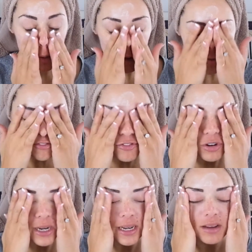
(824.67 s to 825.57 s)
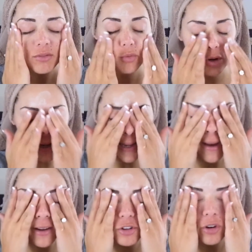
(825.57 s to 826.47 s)
I'm really, really
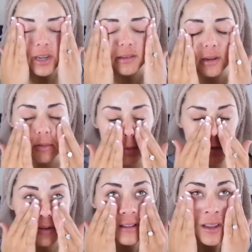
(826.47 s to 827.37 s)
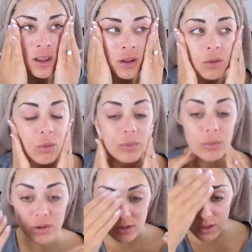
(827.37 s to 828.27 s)
hydrated, which is what we
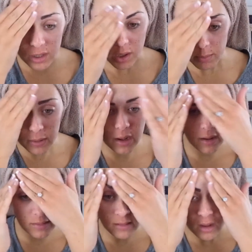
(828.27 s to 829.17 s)
want to do, because